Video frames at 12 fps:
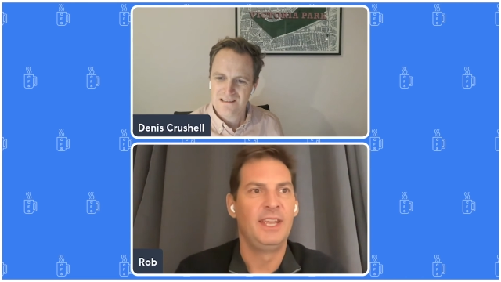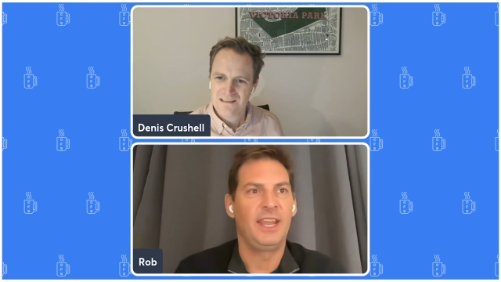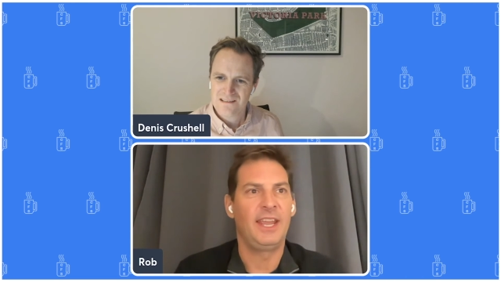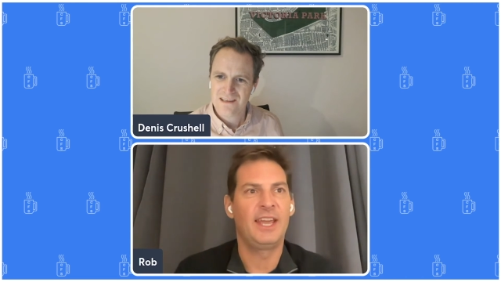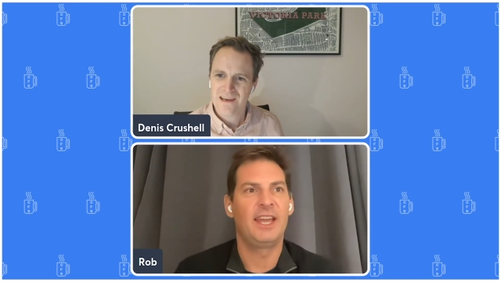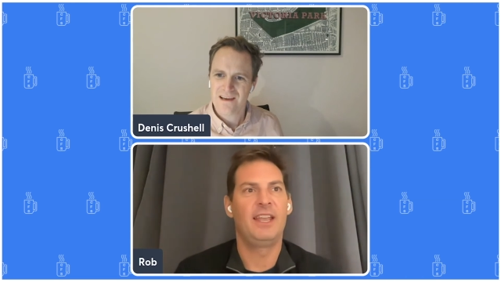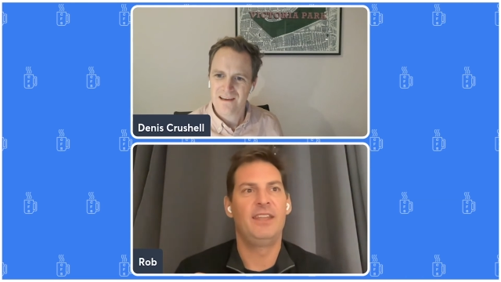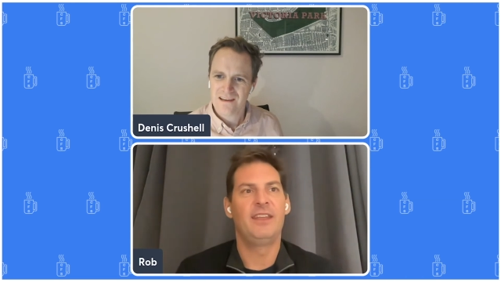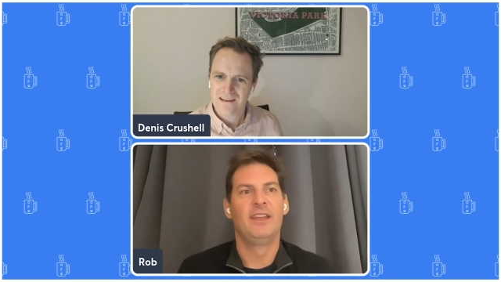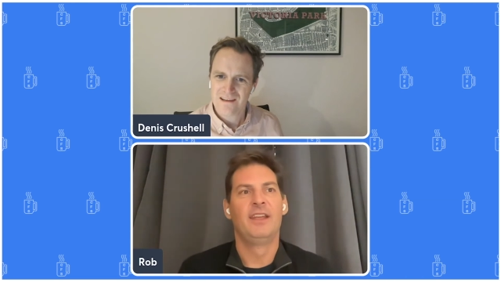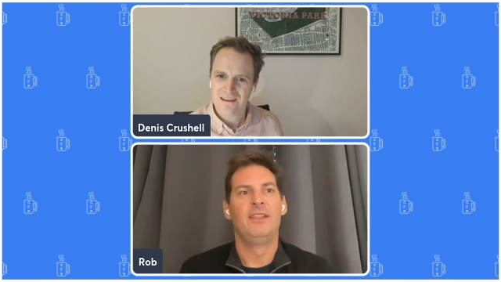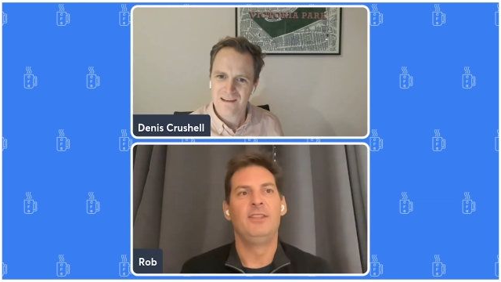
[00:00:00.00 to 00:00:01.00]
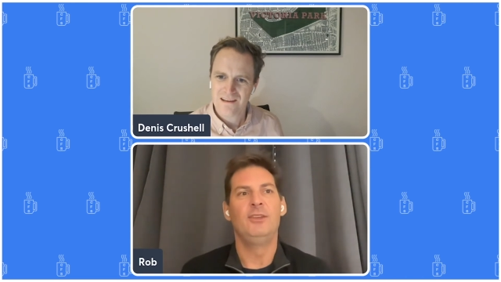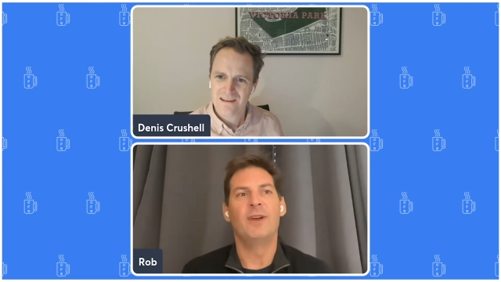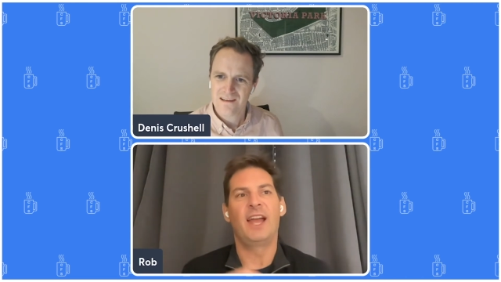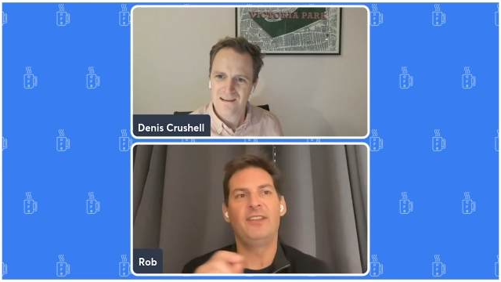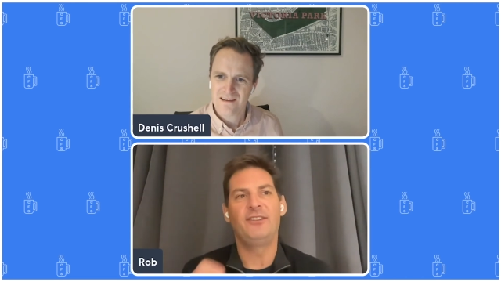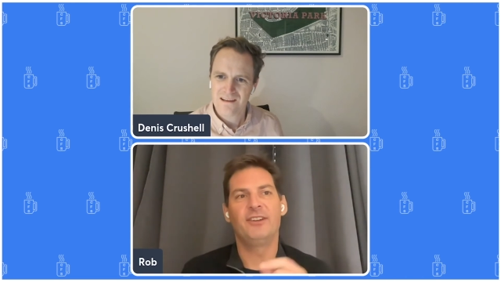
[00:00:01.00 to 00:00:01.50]
Speaker 1: and you
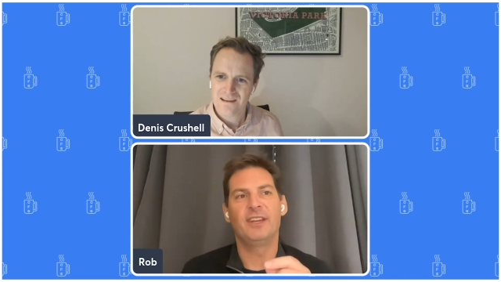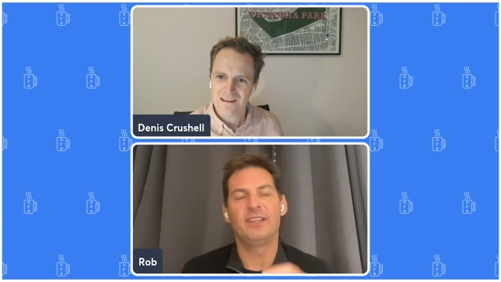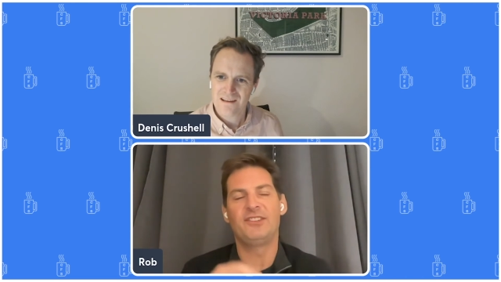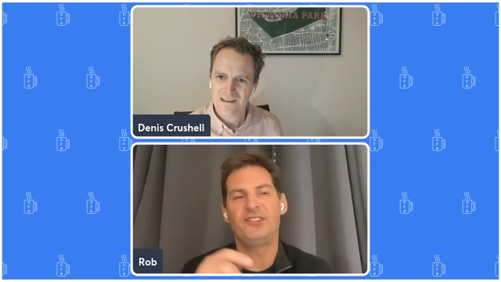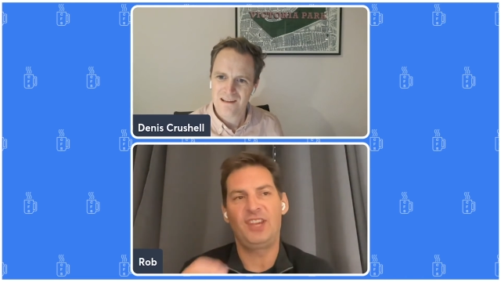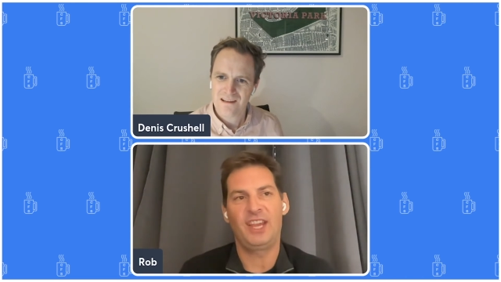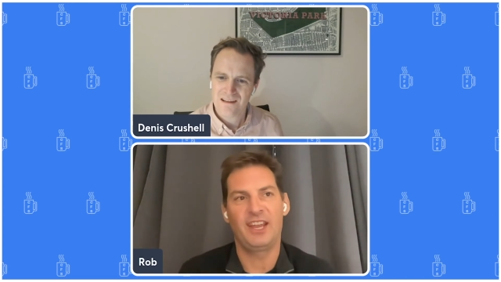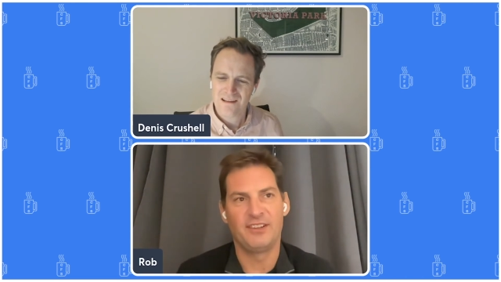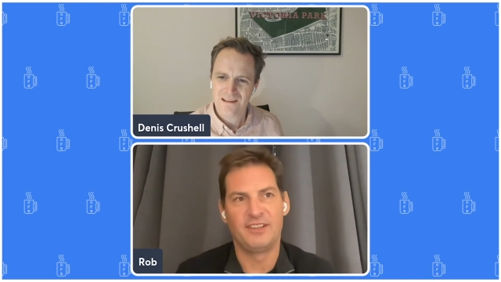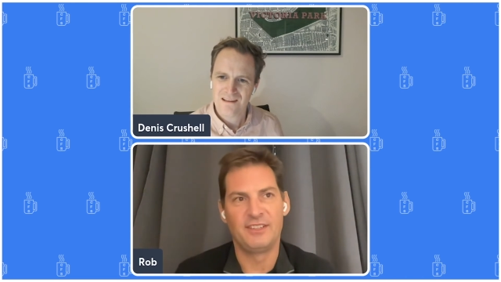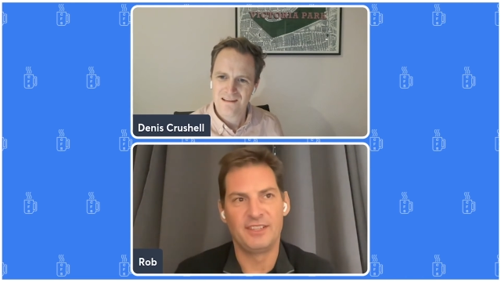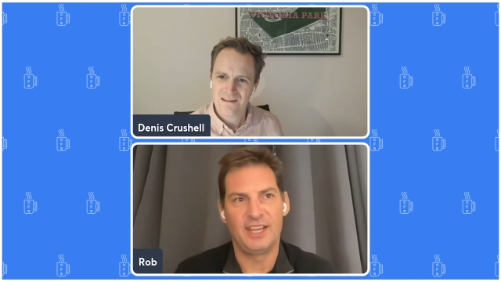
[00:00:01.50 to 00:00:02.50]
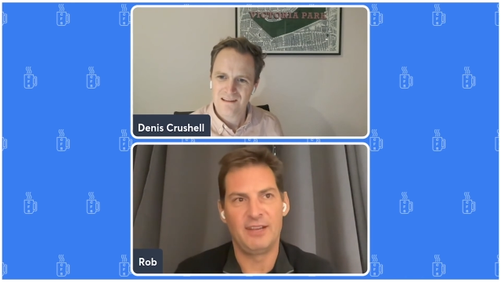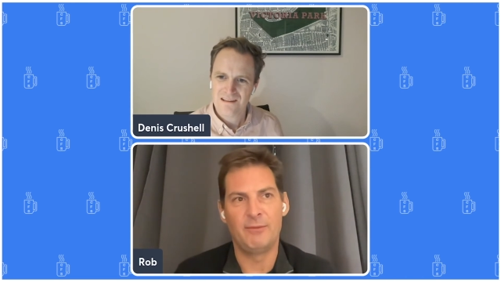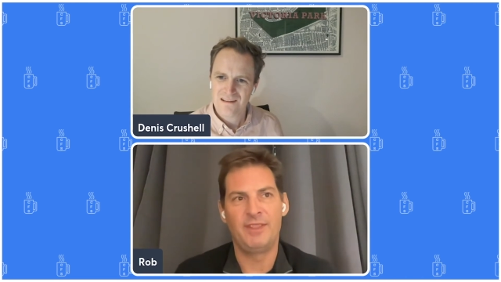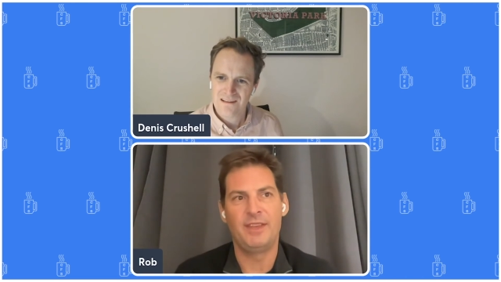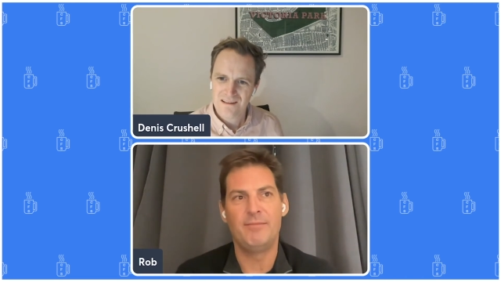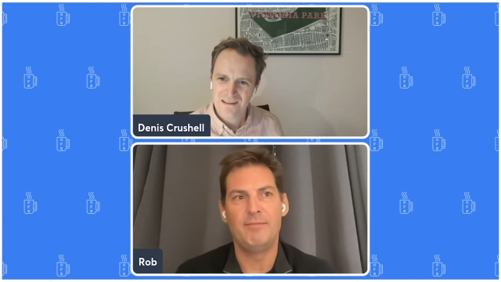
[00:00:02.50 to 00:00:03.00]
entered a channel, and
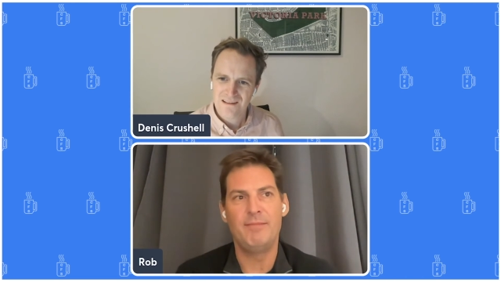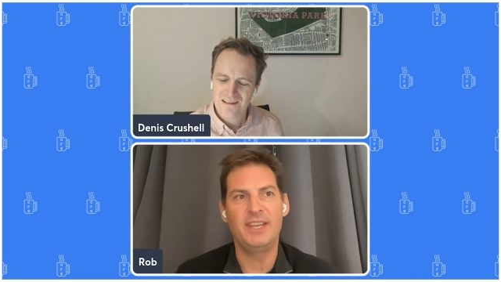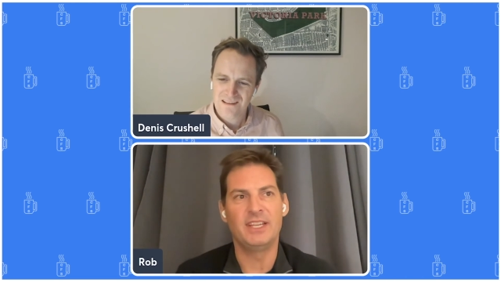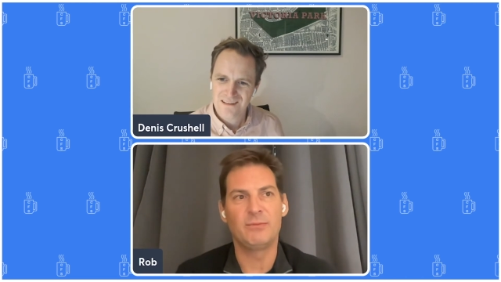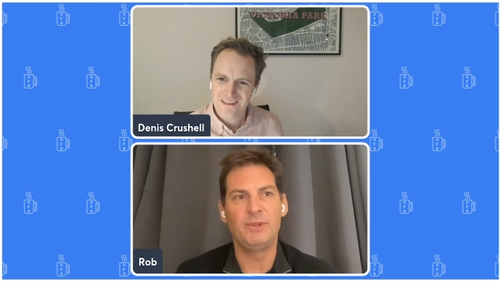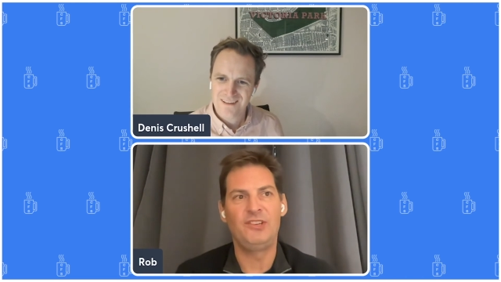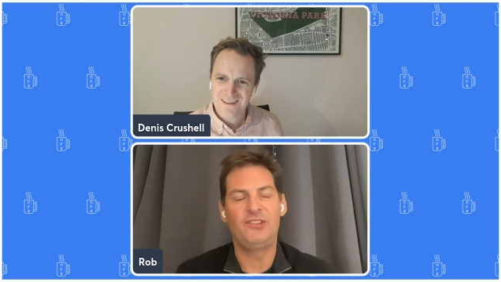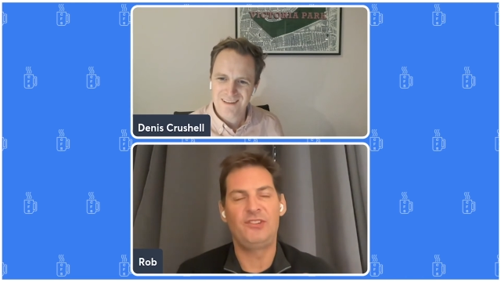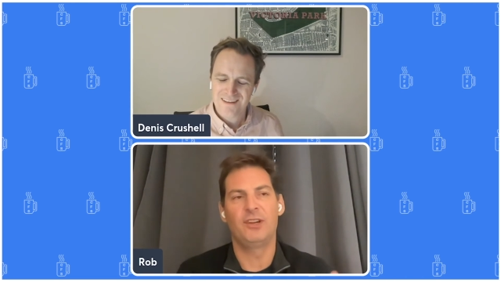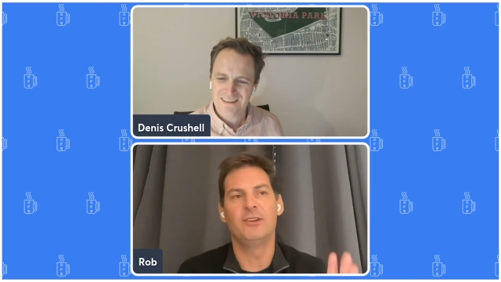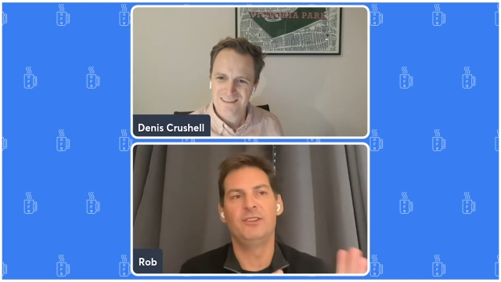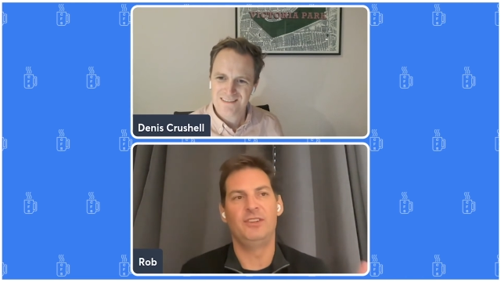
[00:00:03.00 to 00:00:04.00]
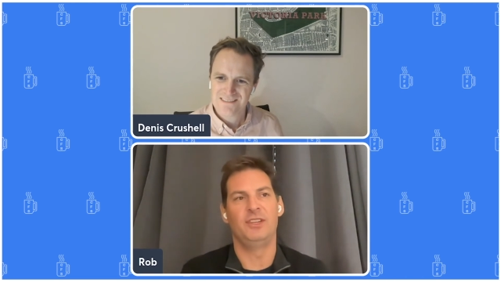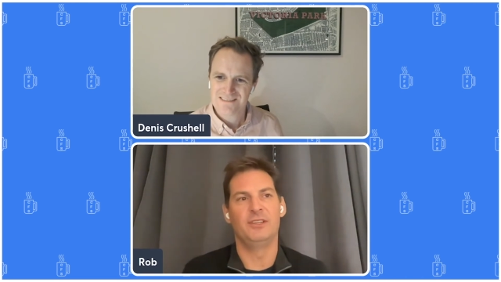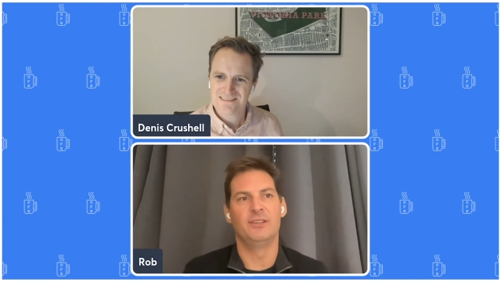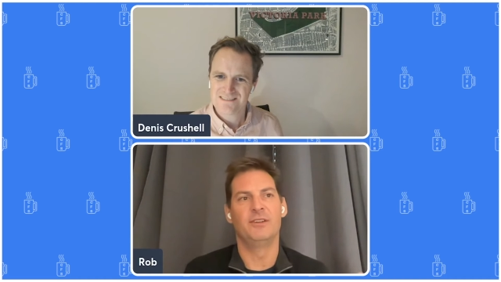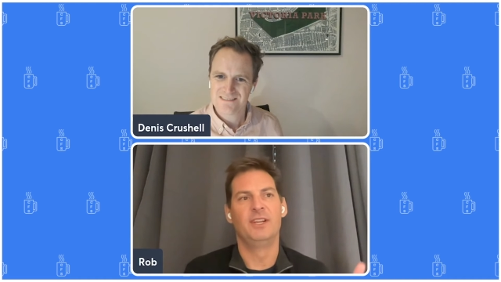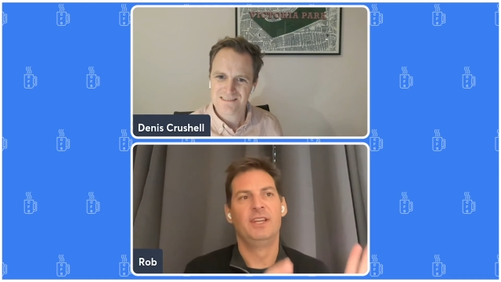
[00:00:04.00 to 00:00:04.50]
within minutes we showed
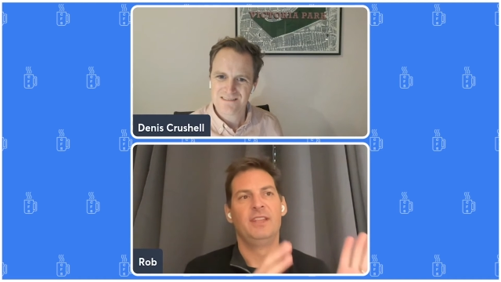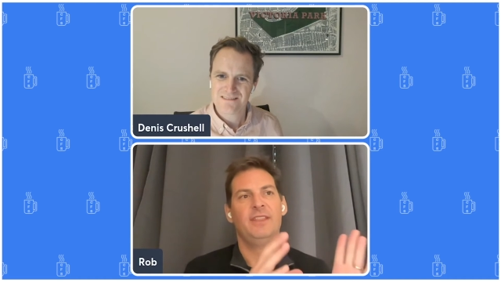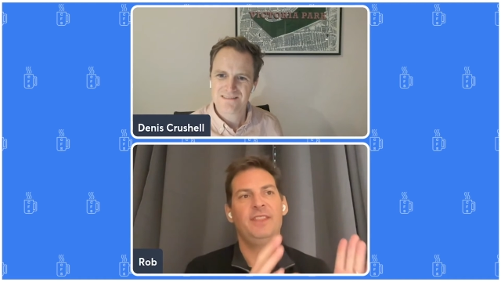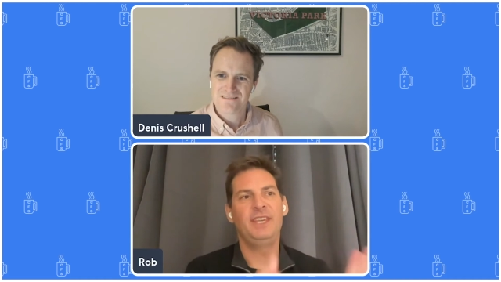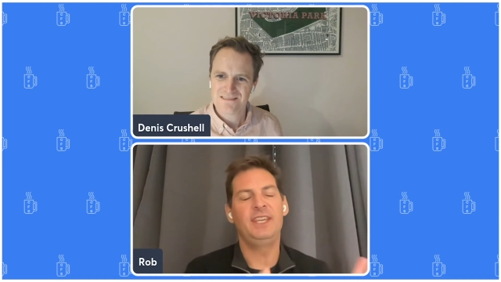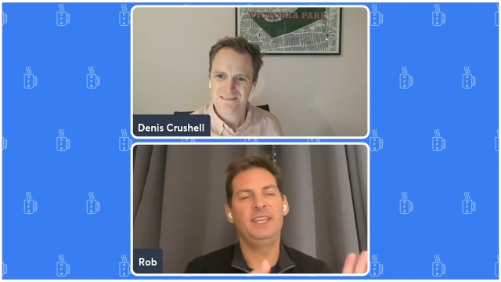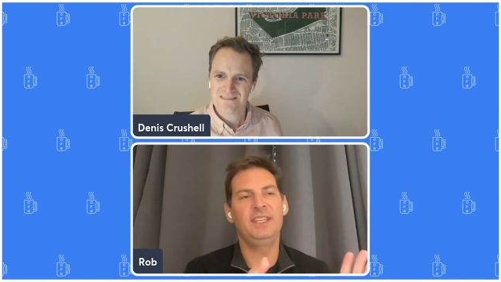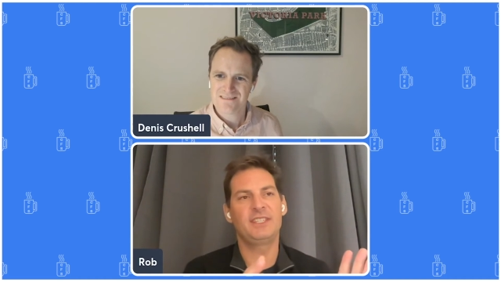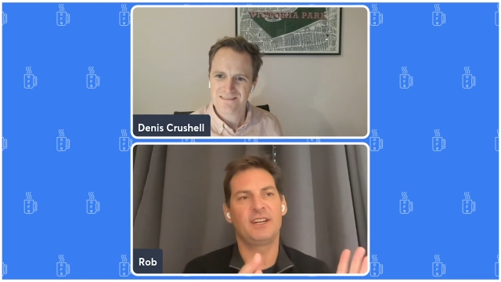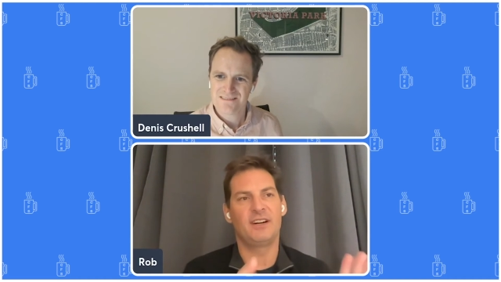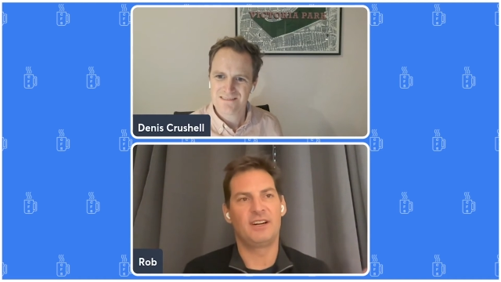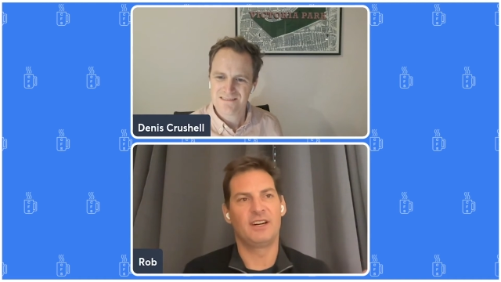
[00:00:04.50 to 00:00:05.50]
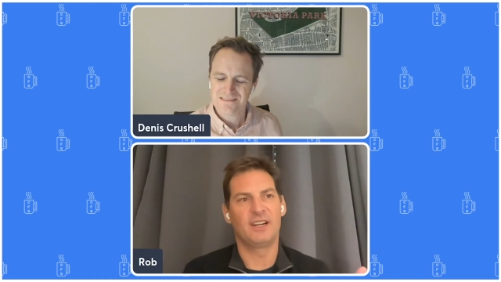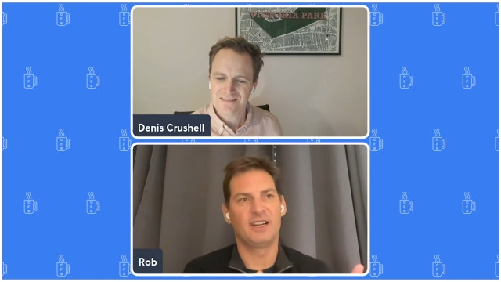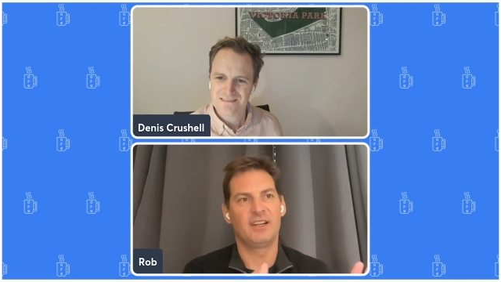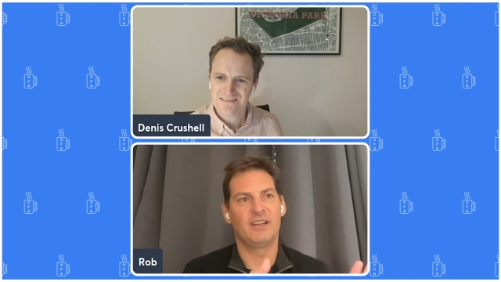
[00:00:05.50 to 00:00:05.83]
you, these are